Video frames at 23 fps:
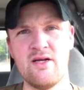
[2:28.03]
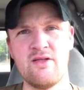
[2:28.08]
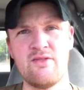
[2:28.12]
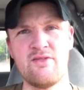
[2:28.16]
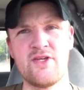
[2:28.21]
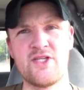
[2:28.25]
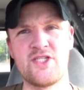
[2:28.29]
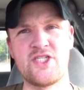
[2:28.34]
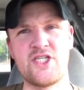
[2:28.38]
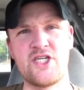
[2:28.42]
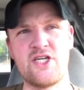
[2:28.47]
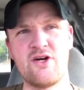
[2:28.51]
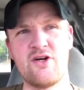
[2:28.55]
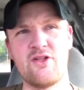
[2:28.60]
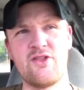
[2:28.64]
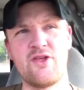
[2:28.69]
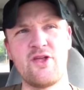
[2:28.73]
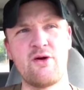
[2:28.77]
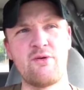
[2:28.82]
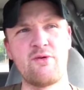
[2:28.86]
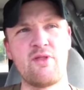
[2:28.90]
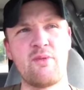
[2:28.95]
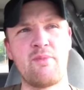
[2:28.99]
the Shield,
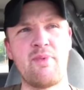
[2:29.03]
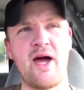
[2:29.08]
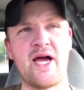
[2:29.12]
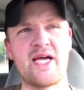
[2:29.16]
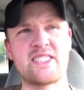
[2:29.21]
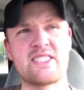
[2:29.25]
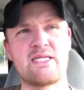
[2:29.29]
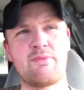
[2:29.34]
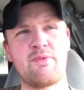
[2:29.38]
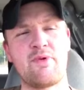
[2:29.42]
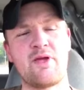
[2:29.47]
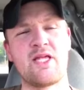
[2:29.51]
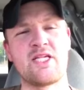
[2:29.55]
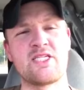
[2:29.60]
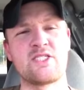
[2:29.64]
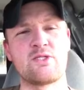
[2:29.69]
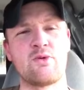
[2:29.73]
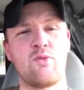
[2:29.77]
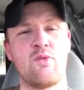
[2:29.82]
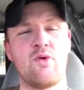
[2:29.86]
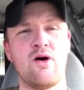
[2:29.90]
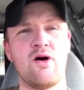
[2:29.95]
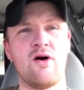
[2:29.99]
you know, with the backs up against
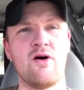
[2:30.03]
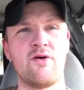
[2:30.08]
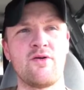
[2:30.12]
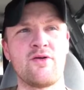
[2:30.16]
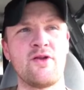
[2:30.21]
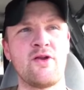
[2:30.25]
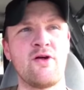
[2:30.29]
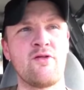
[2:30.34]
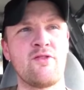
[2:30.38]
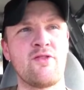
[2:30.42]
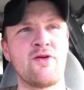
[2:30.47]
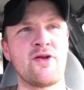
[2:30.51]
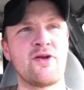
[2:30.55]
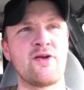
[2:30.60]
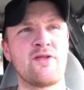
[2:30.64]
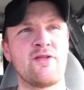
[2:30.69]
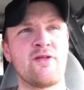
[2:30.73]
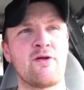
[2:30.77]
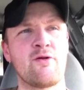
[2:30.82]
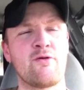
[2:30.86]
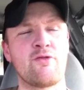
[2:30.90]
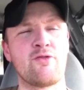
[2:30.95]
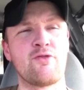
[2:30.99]
the wall, you know, they're
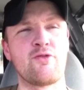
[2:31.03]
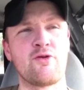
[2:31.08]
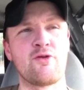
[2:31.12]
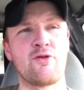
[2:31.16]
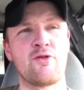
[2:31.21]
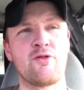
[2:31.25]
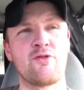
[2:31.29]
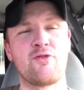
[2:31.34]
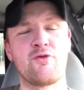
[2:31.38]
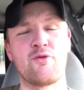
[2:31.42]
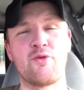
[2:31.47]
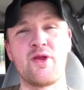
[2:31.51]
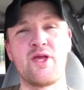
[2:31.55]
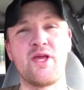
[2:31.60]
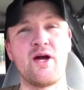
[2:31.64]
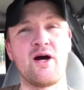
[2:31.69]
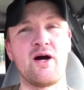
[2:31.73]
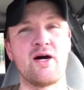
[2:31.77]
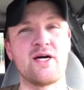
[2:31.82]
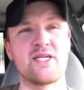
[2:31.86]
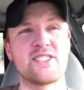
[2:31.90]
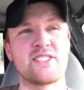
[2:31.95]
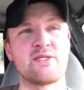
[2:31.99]
you know th- three
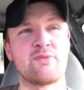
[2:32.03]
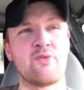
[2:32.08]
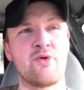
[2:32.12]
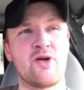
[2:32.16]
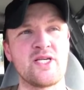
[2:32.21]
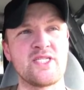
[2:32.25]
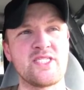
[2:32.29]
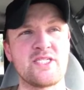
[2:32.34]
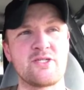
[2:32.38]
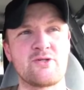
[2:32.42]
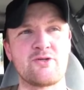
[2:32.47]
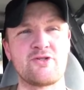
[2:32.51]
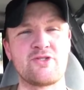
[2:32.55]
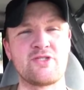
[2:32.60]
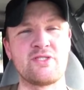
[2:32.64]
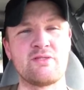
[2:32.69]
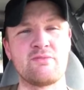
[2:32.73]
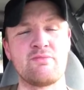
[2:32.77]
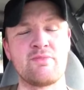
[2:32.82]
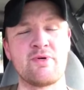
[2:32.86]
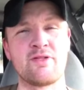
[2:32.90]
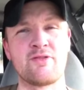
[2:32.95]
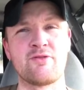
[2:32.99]
awesome
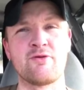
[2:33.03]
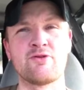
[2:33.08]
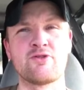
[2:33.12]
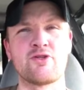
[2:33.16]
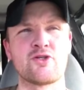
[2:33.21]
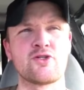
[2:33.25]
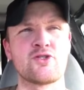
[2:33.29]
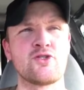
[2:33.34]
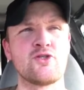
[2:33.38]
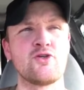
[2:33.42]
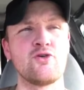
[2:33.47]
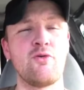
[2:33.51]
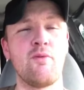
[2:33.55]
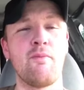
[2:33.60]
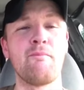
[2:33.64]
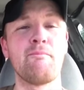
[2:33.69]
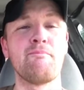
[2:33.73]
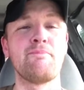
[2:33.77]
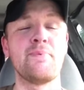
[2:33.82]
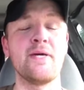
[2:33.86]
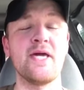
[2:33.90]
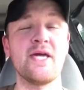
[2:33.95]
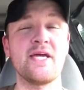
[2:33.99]
wrestlers, but those are two
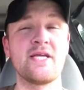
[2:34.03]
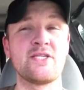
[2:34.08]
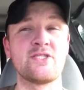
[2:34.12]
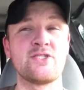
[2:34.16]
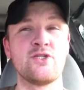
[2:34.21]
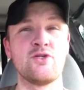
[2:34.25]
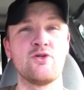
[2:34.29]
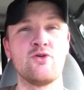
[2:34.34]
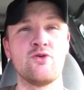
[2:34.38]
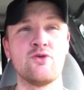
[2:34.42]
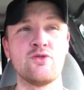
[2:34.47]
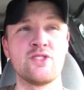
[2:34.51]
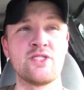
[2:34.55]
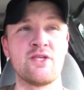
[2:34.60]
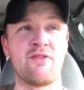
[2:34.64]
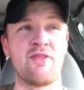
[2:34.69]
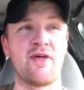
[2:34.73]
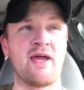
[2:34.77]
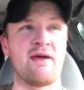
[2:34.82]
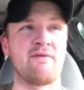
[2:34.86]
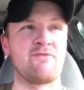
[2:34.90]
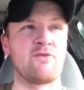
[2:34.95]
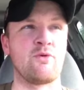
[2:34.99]
big dudes that
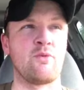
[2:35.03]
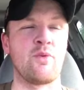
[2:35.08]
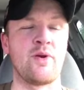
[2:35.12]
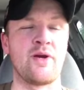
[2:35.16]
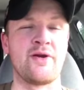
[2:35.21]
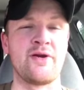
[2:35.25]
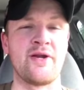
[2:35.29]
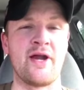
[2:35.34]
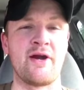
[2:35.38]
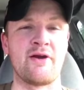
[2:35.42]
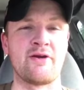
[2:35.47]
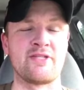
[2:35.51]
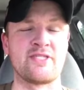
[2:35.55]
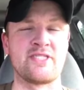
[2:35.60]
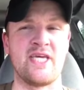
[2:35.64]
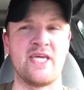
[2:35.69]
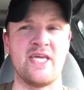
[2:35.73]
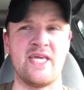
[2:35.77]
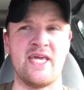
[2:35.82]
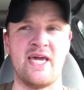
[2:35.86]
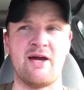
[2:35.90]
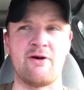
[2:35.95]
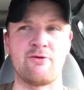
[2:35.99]
they have to wear down and
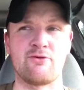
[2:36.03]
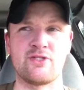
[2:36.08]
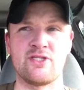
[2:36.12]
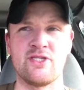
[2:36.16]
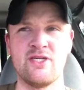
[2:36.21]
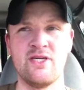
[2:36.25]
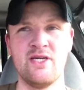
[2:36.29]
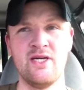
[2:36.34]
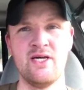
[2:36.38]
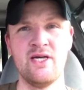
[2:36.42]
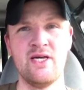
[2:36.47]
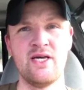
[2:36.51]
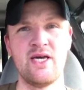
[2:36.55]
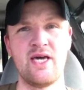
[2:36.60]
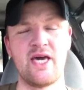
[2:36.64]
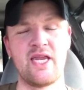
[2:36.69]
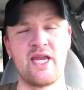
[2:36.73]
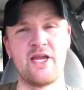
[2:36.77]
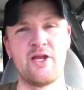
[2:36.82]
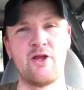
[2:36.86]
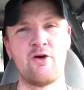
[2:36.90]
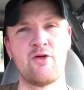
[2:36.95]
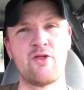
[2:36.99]
take out.
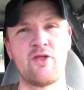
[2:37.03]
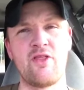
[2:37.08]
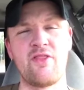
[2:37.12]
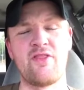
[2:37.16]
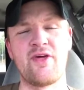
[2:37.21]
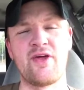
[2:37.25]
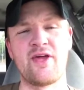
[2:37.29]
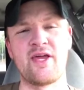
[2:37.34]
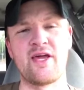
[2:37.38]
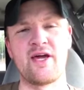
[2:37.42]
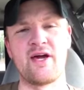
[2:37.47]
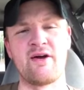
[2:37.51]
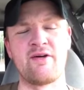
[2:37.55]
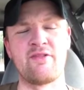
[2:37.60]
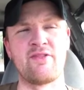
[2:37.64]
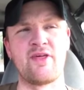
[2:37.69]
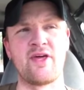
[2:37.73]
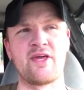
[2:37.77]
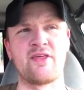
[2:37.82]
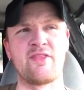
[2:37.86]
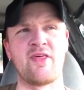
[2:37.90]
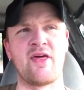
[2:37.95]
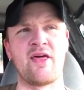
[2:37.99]
And I know that they uh,
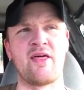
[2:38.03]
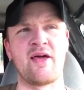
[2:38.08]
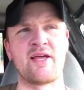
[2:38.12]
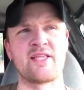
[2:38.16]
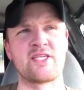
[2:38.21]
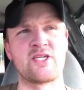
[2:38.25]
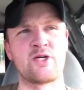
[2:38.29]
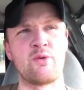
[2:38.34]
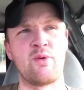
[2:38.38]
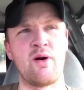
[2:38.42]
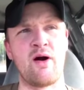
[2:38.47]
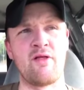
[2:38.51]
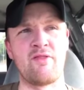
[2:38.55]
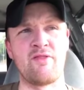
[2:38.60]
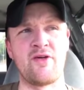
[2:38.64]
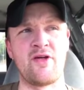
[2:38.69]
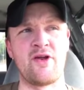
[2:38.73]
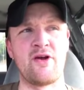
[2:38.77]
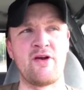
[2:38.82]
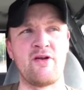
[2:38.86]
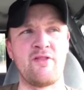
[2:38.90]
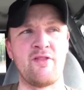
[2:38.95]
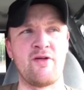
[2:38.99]
they they like to go out
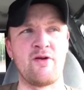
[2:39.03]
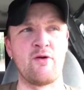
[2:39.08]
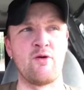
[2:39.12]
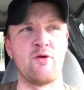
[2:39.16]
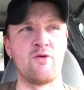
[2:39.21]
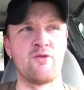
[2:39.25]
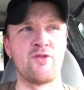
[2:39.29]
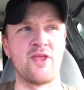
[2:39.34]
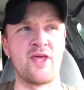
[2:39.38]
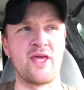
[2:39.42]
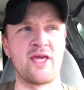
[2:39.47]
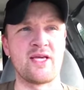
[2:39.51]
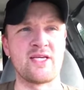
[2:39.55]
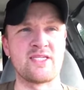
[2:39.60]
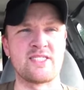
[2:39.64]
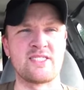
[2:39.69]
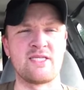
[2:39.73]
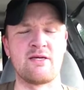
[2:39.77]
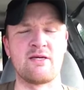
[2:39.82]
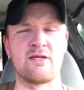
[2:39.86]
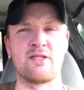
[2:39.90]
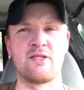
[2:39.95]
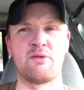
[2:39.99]
there, and their whole thing is
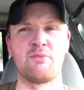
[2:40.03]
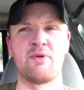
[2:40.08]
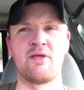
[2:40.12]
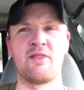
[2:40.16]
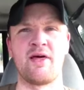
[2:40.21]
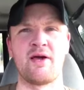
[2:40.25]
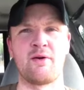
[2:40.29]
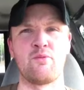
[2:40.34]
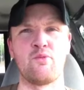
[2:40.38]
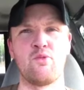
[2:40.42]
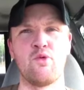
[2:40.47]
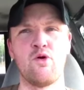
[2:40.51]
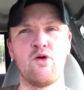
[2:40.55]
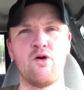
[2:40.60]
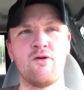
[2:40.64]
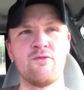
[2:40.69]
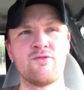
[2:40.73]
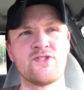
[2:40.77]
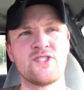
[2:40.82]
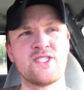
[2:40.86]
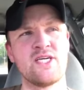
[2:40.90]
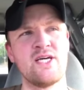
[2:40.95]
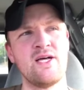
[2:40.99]
to, to be like
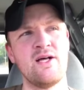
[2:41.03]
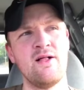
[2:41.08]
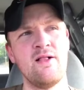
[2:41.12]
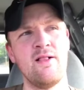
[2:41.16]
wolves